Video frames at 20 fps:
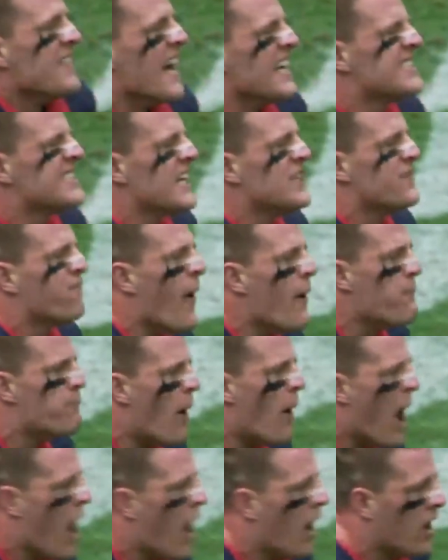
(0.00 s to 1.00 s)
This is
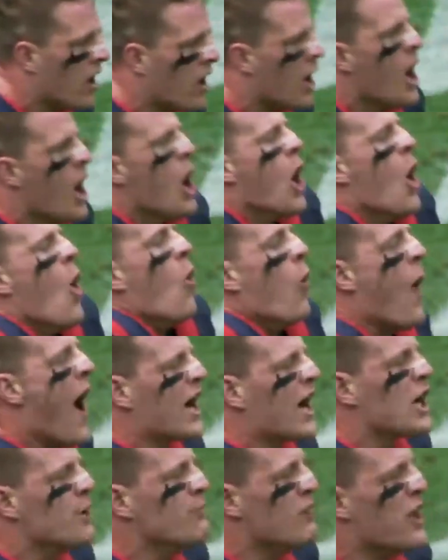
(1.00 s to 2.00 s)
football.
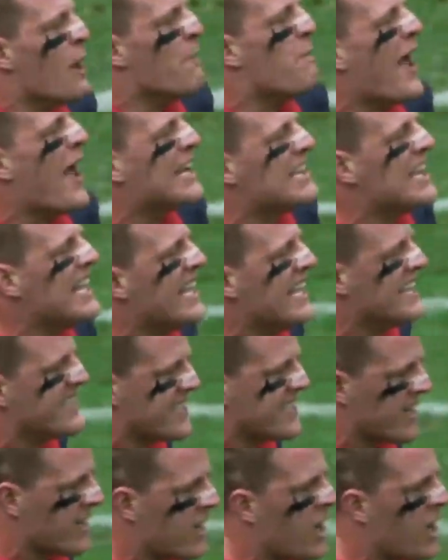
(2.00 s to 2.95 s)
Welcome to the big leagues.